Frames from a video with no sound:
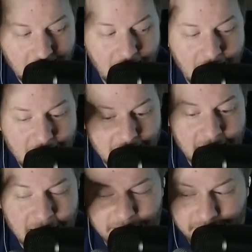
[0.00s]
I
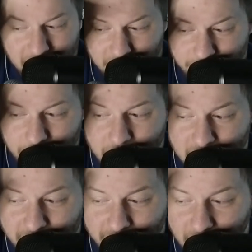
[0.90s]
can't think for
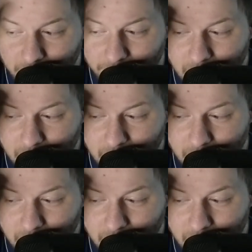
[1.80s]
myself.